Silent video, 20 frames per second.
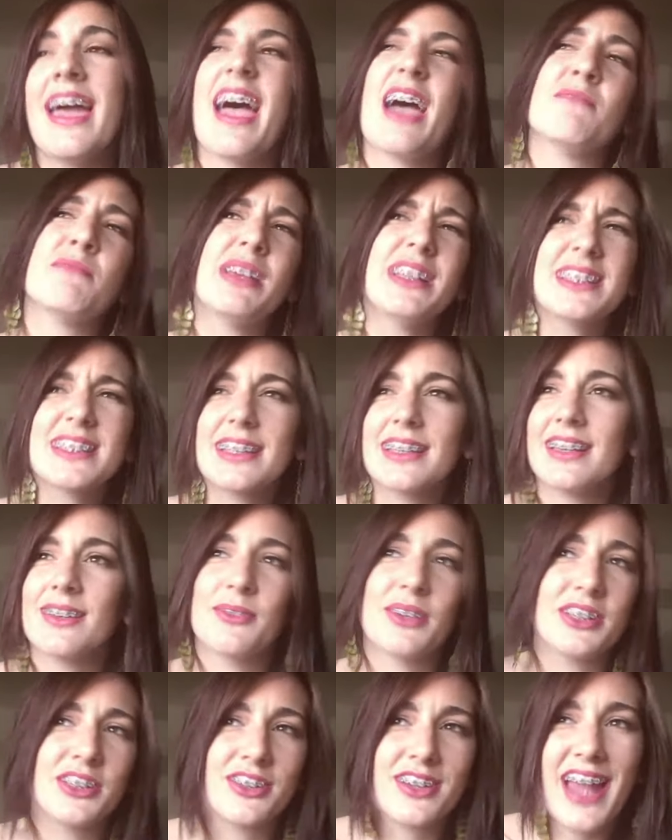And basically,
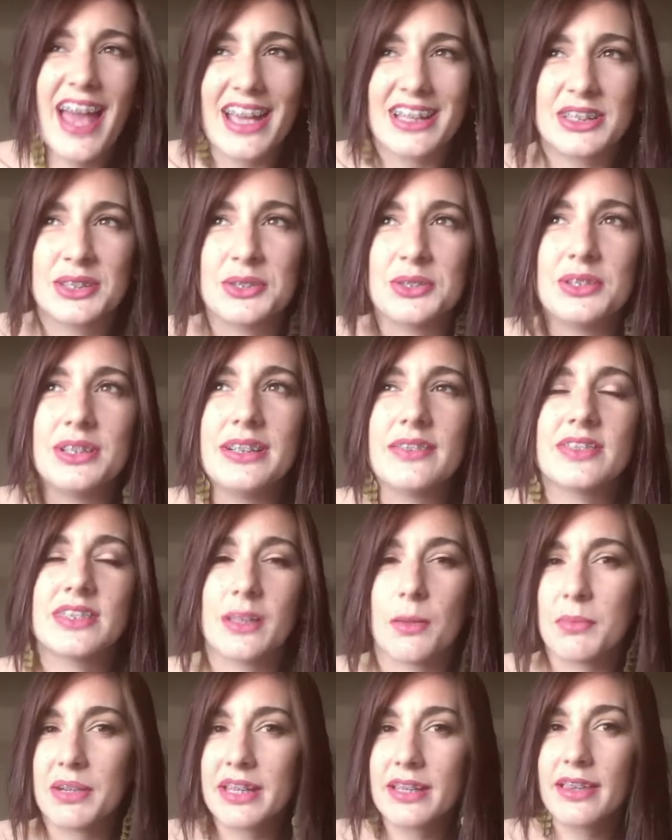when you're in high school, if
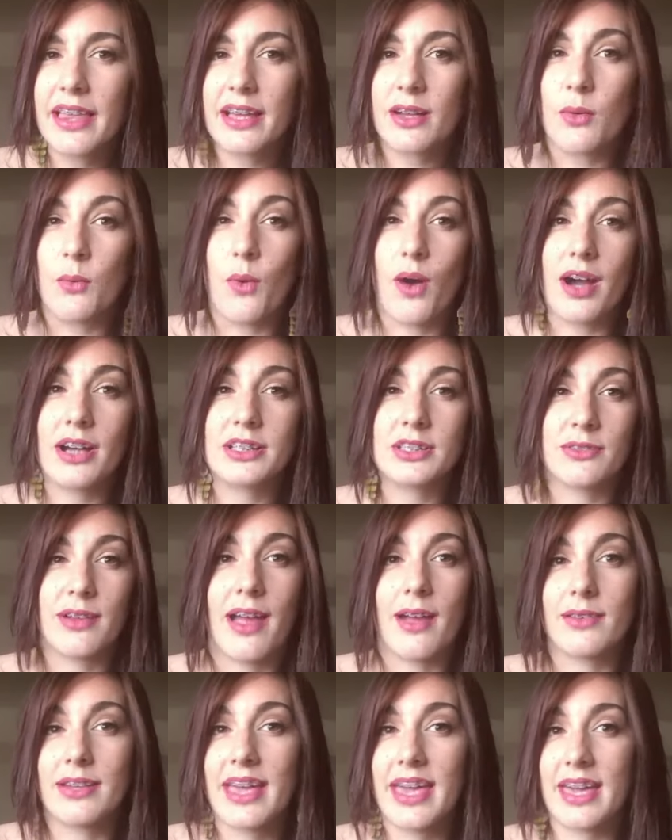somebody walks
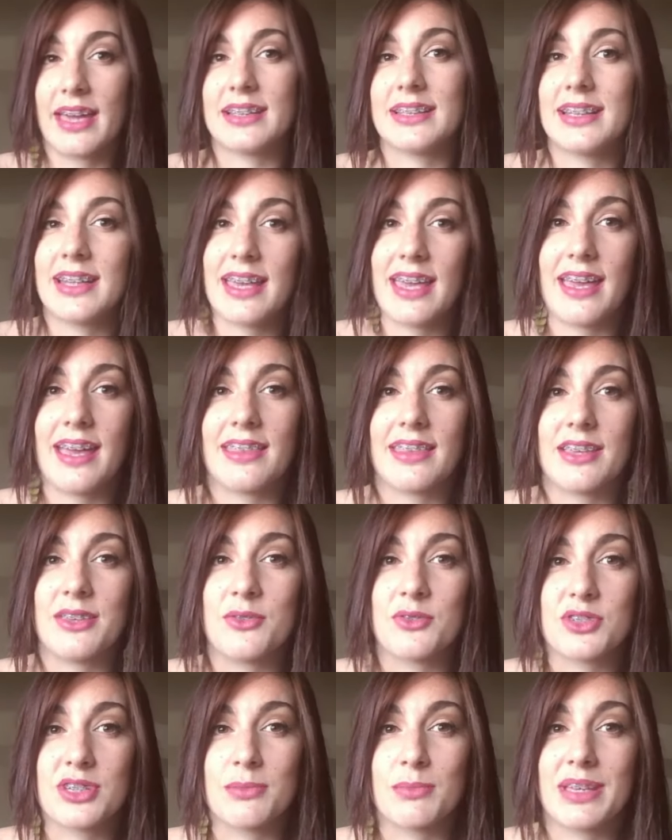around hand in hand, that
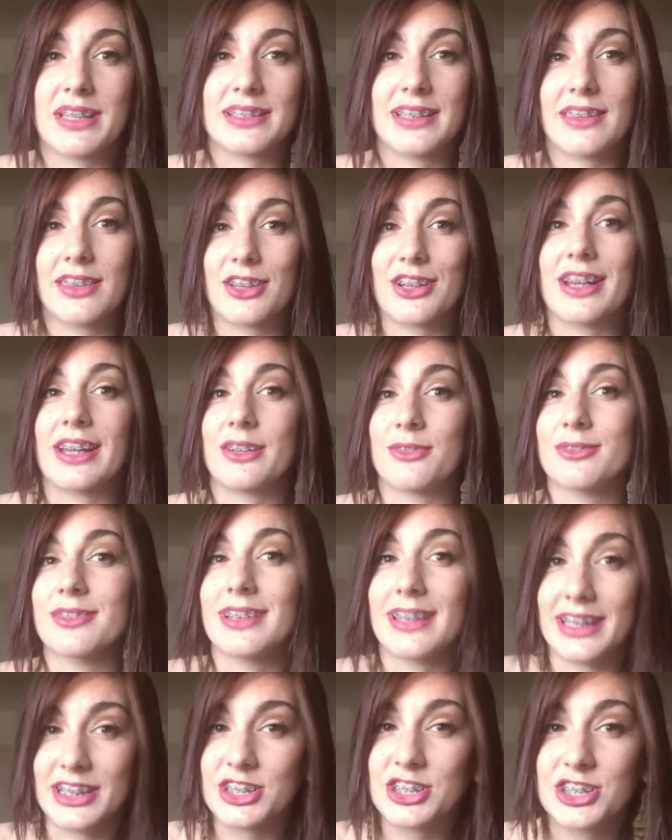usually means that they're in a
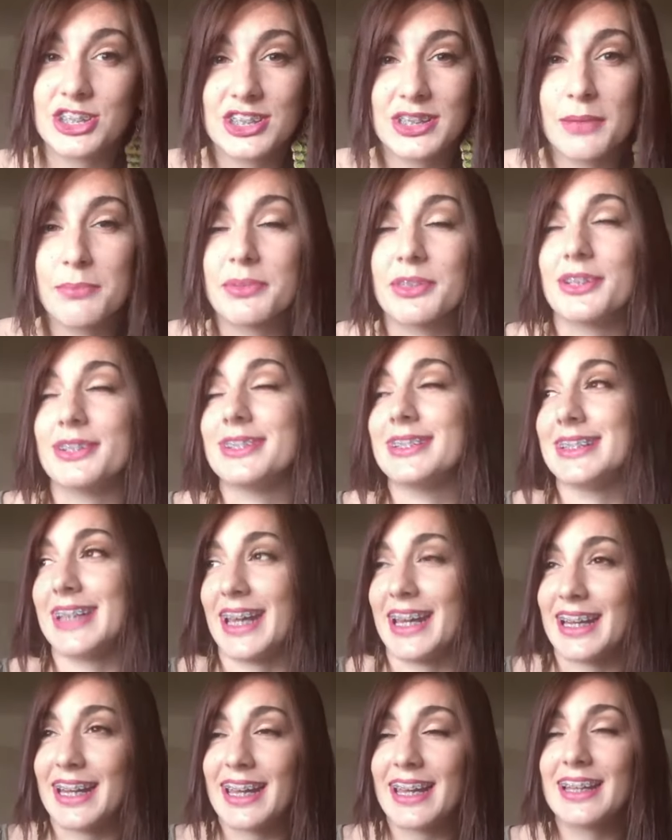relationship, they're
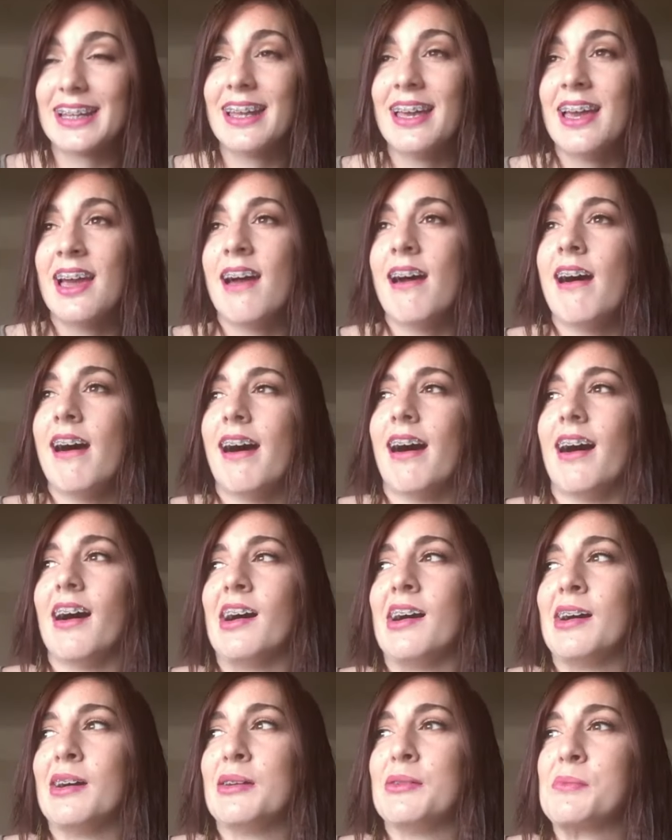dating.
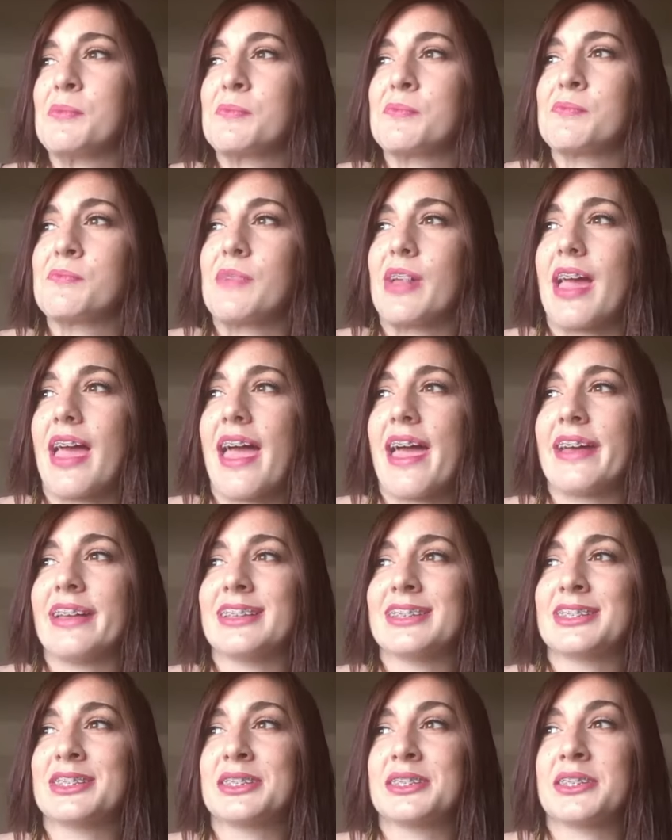And
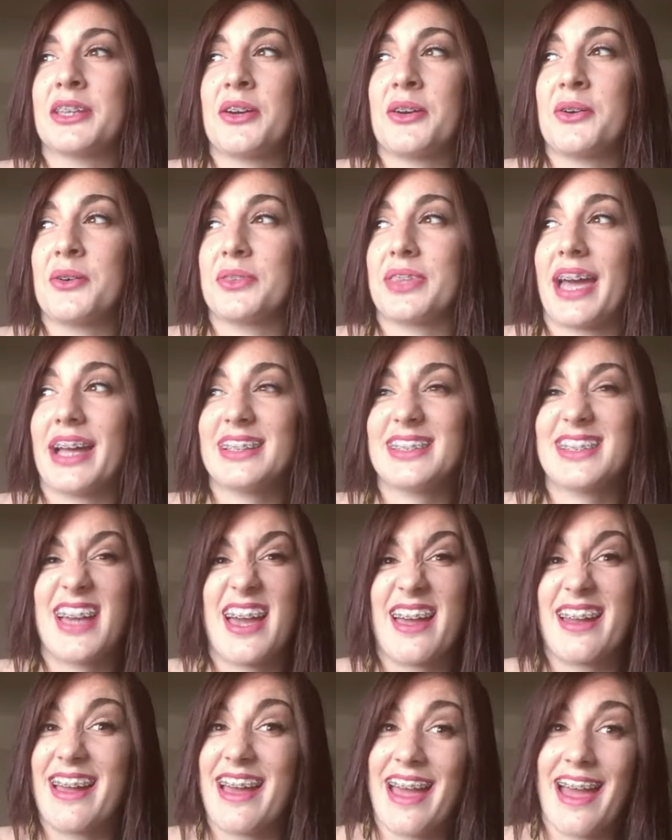so that's
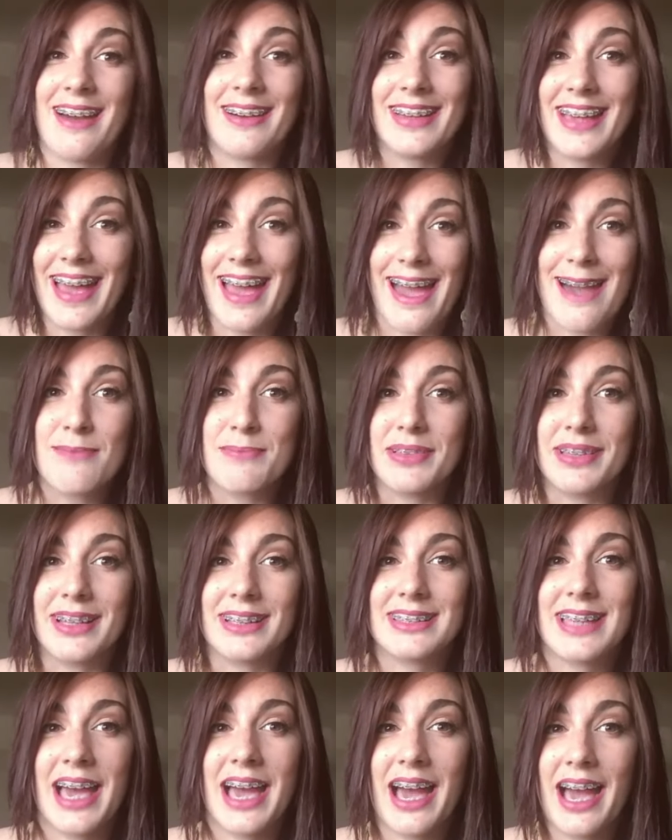kind of how it happened.
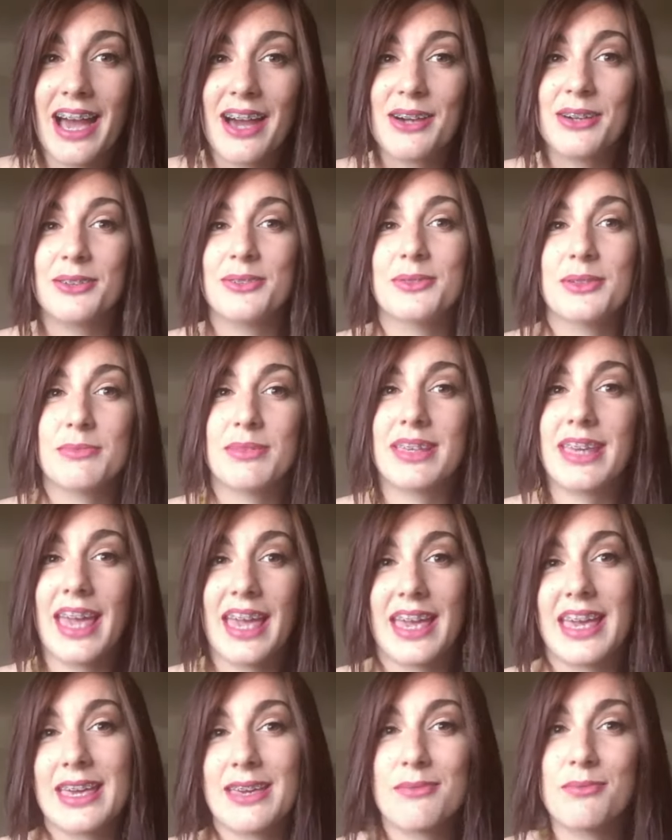That's how we
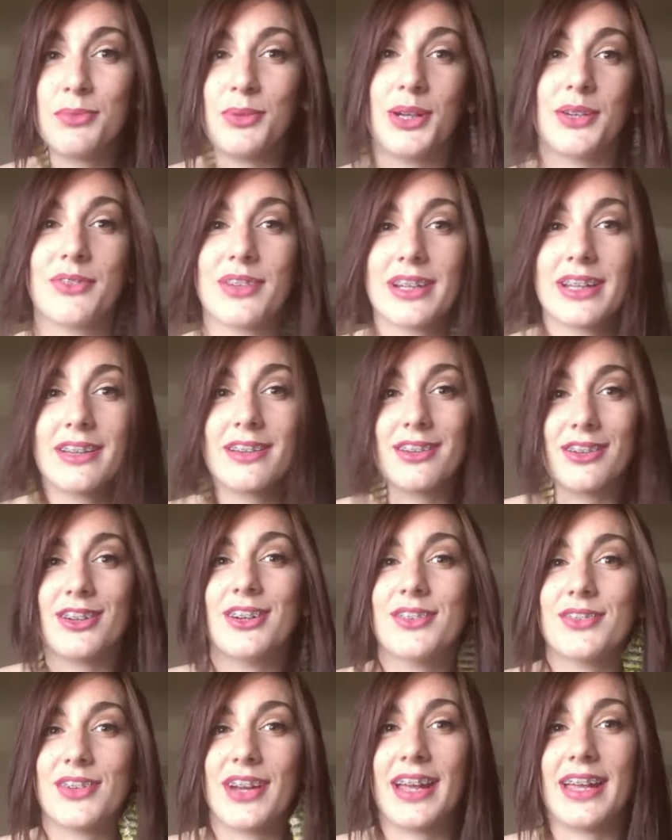became boyfriend and
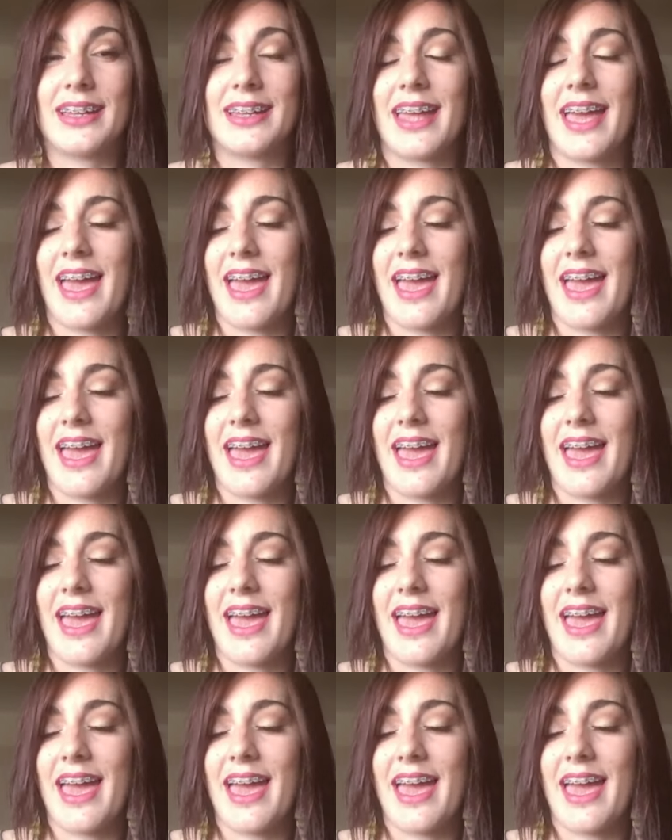girlfriend.